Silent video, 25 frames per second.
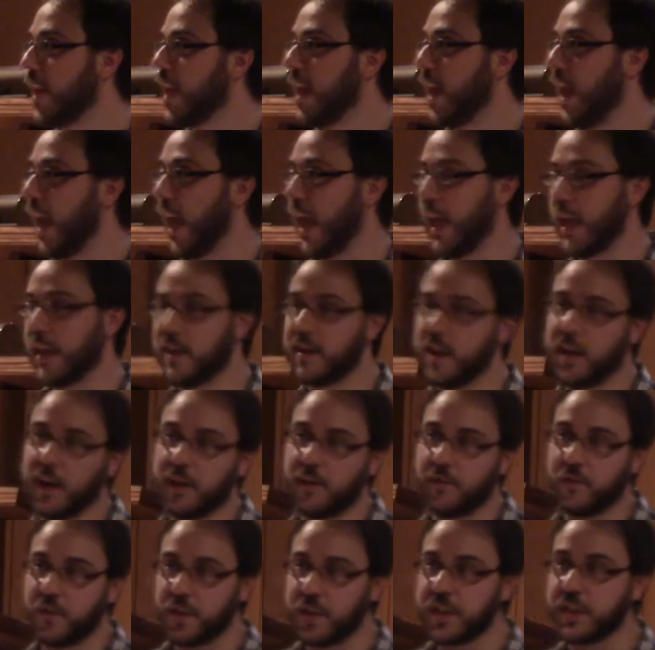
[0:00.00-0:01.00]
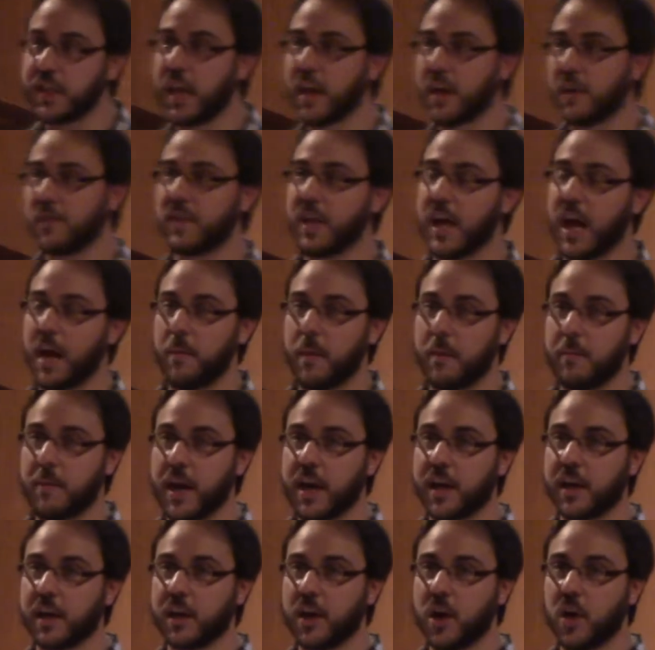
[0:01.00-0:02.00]
And for the sake of time, I'm
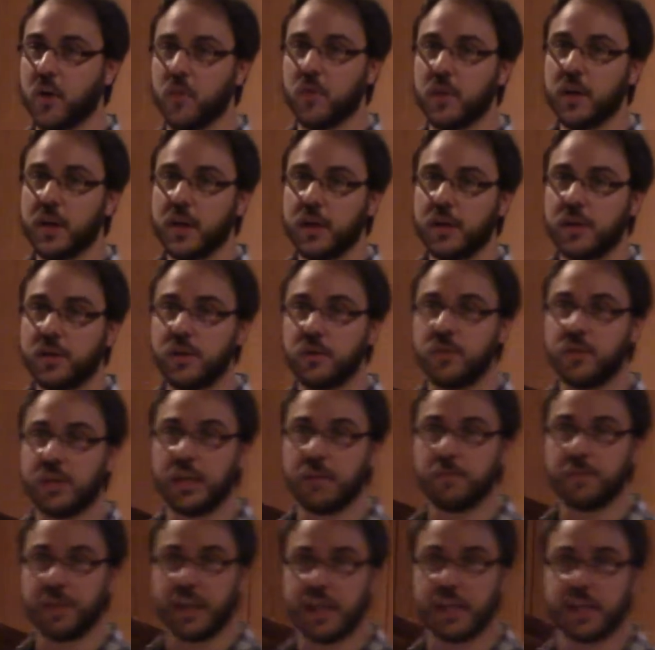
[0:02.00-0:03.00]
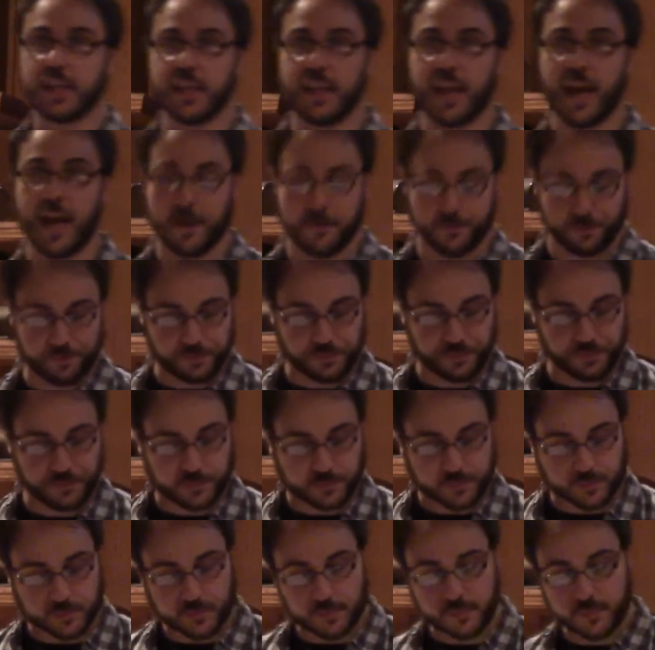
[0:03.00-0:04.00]
not going to go too deeply into that.
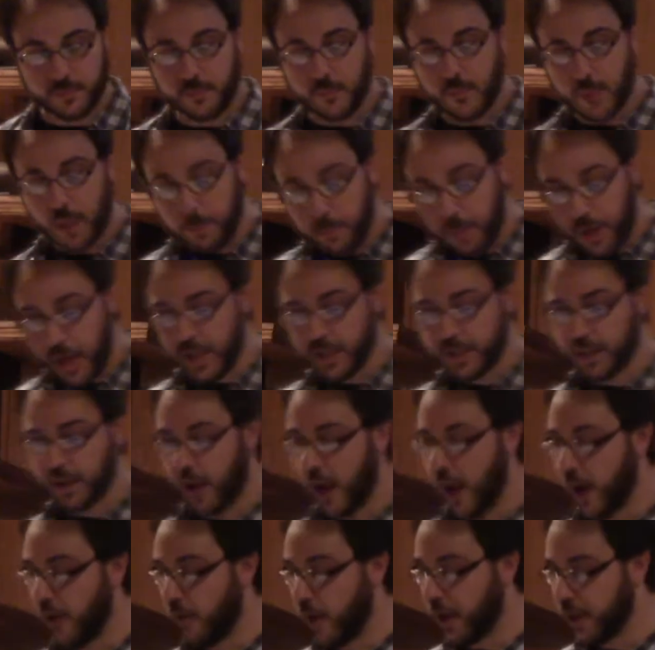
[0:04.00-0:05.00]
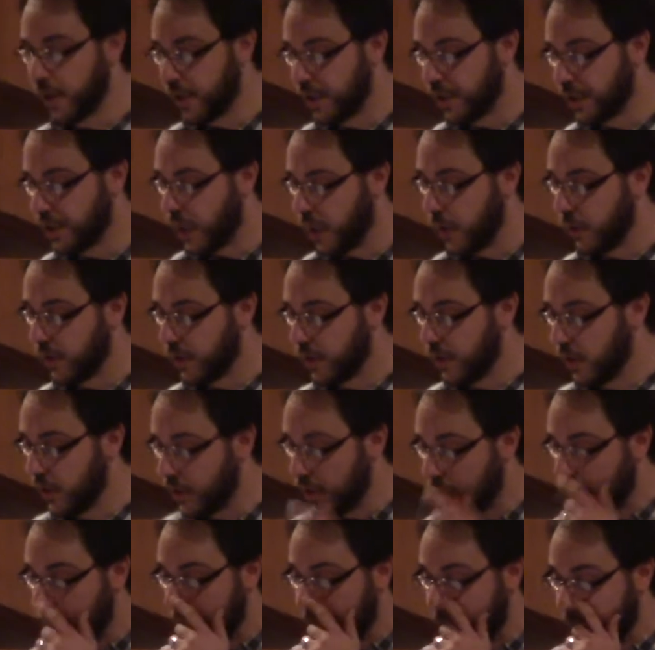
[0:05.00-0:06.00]
But I wanted to share with you,
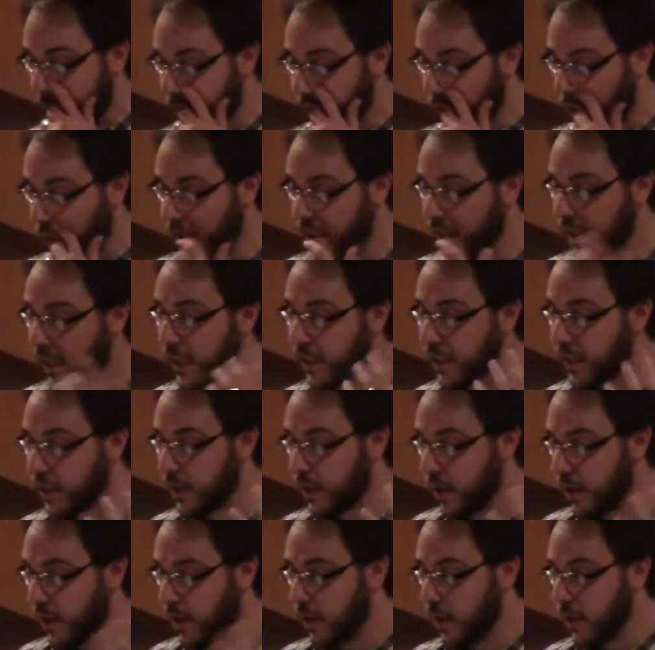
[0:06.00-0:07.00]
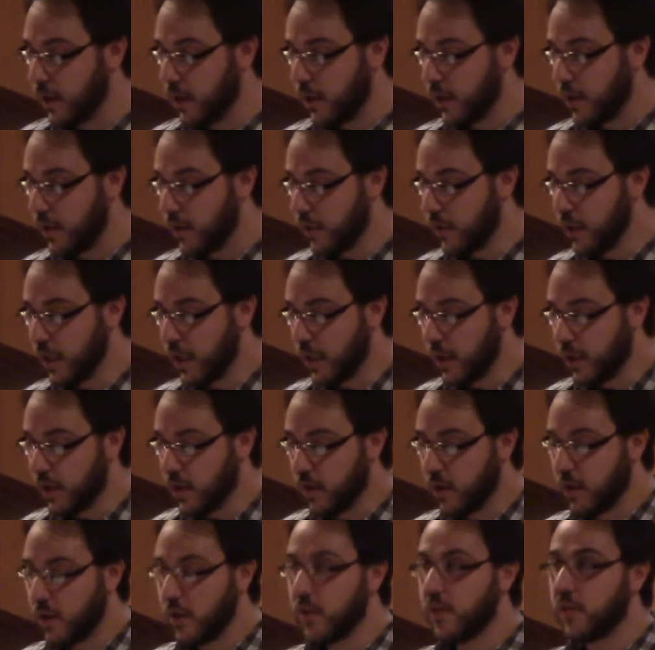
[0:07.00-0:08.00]
these are at least the
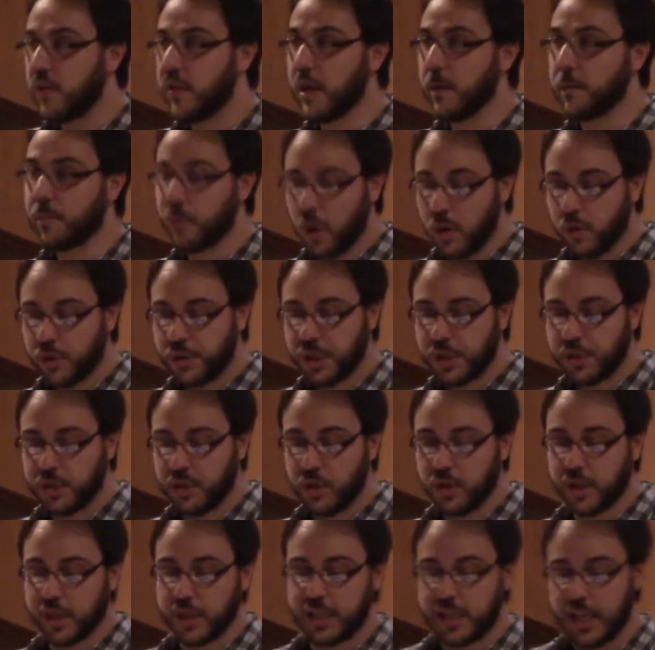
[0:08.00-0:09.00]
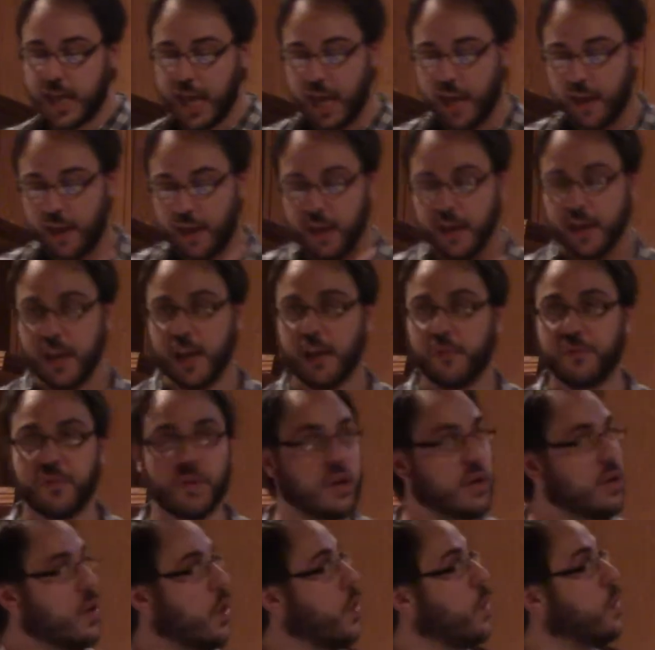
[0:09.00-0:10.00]
approaches you can take if
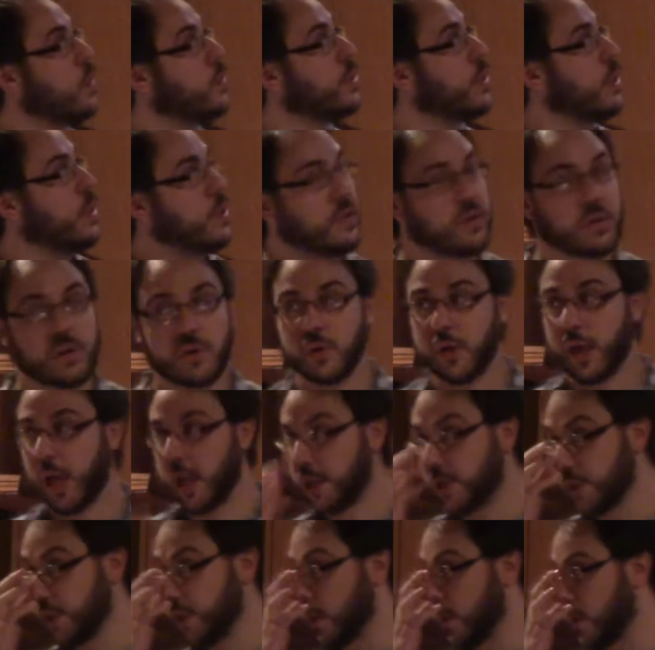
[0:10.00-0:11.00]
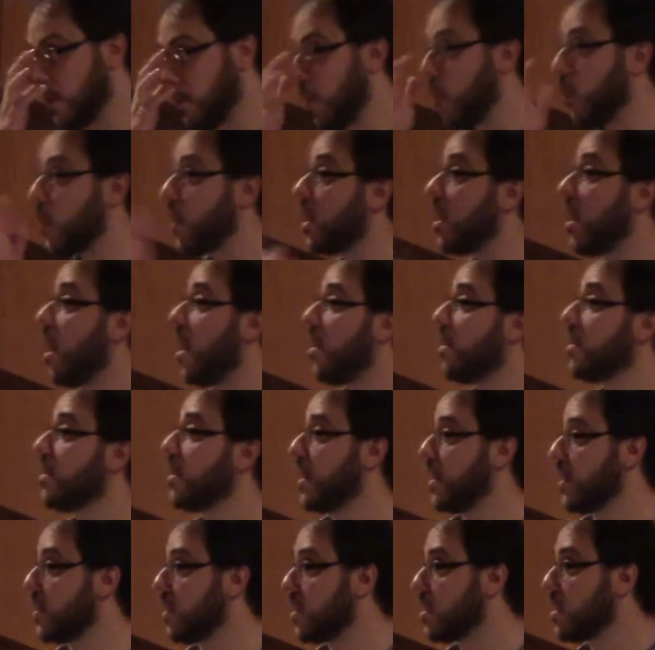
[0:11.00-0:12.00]
you're an old earth creationist. But
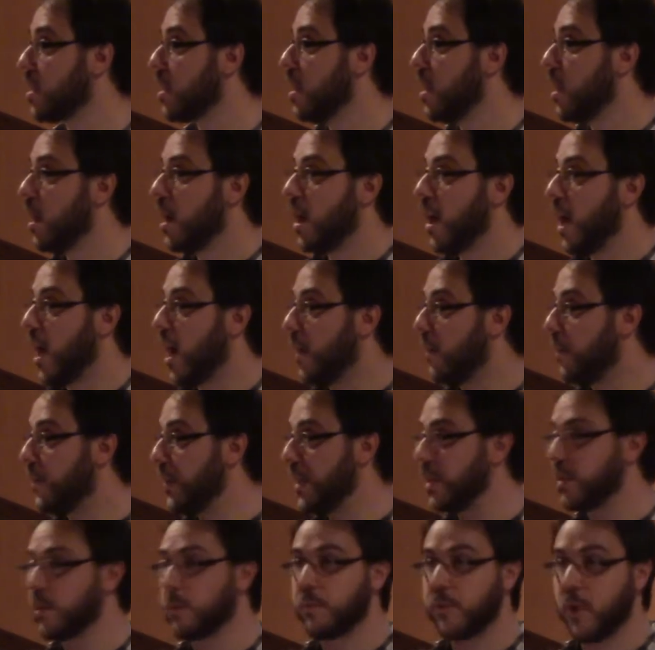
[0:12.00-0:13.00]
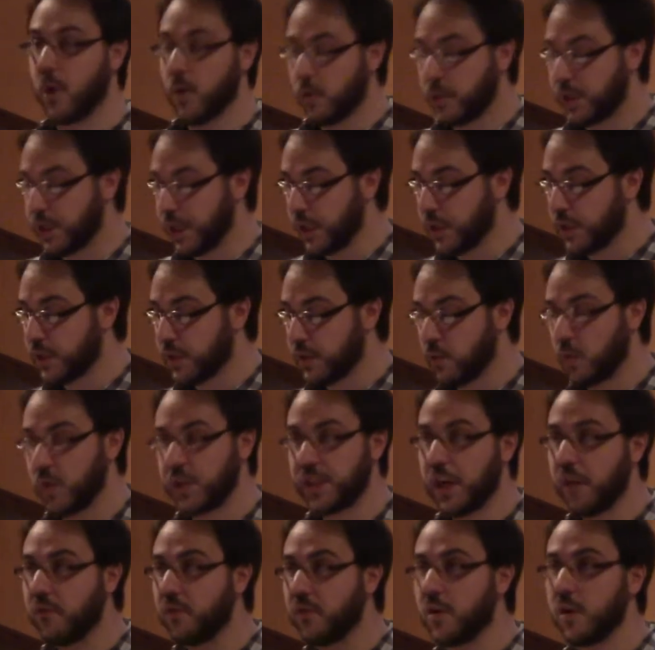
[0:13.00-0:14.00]
regardless of these approaches,
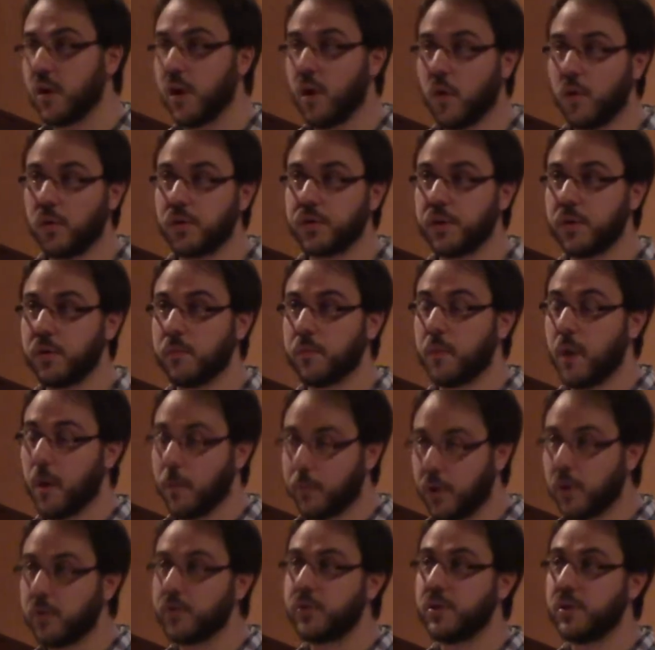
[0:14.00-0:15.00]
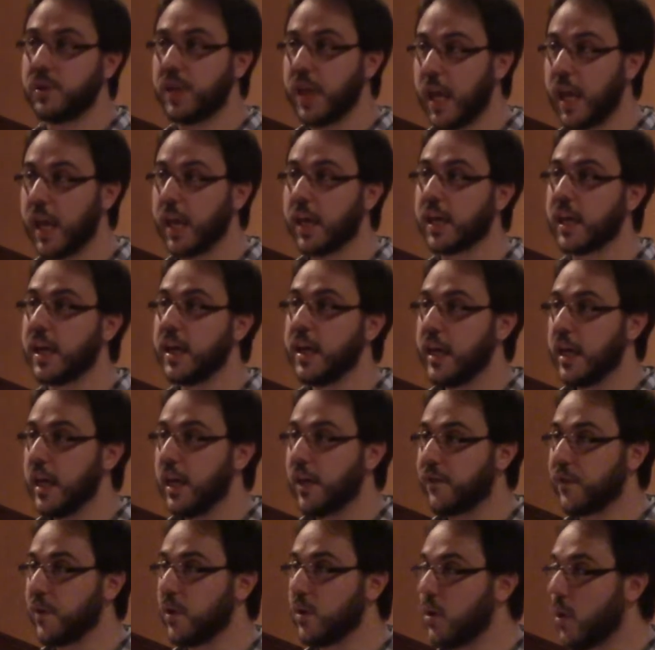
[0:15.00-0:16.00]
whichever old approach you take,
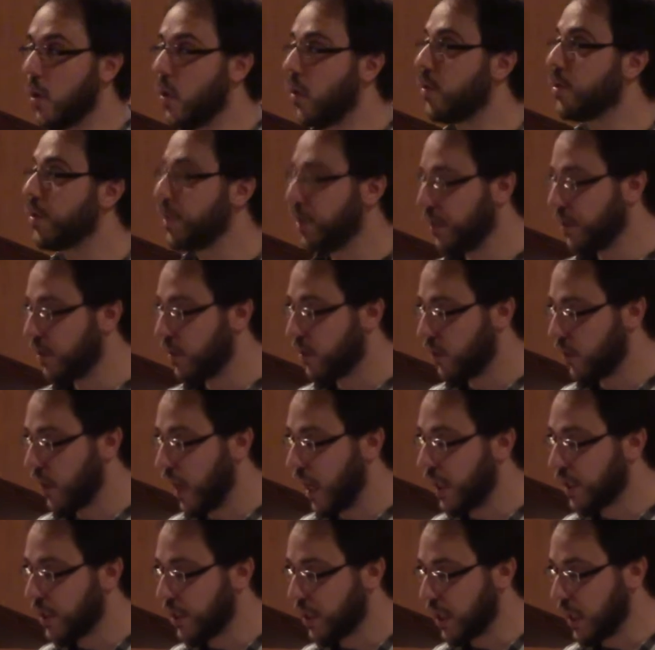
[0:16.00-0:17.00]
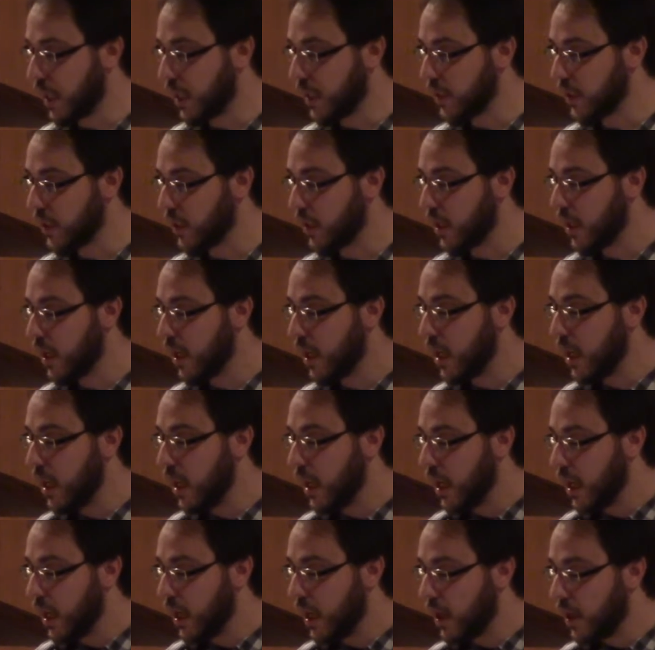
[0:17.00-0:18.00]
if you're an old earth creationist,
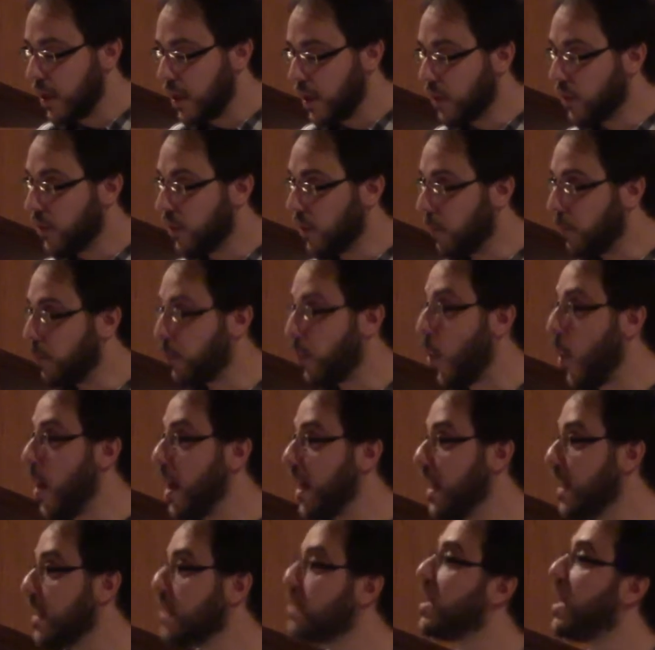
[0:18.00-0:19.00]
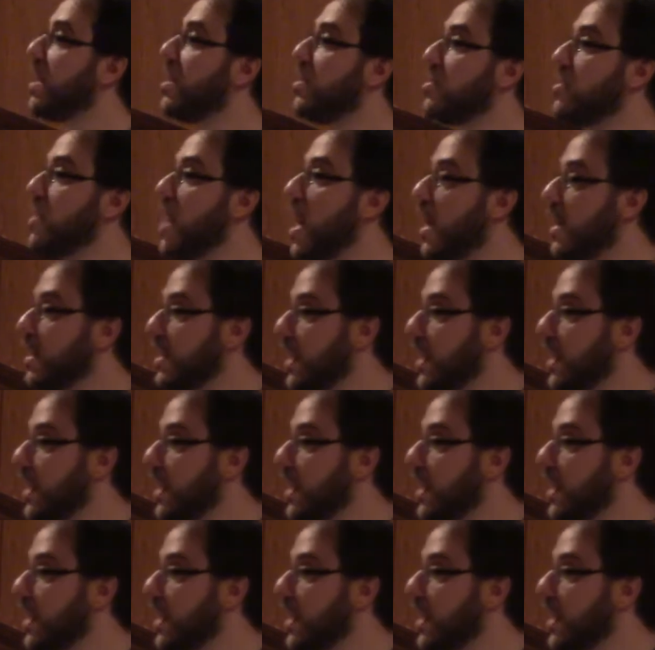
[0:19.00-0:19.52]
the point is that you're not